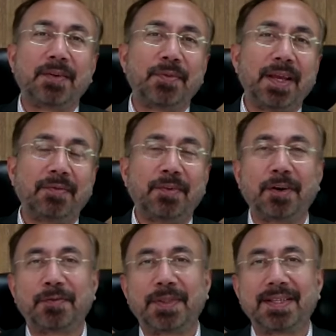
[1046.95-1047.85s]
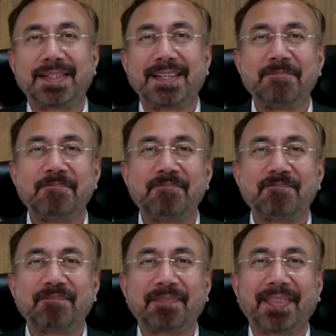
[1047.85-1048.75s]
that we have got for this year.
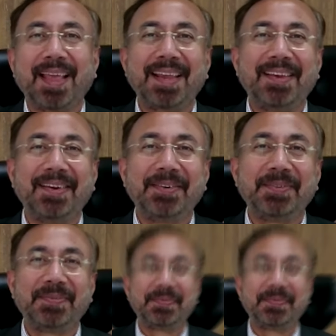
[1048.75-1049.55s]
Thank you.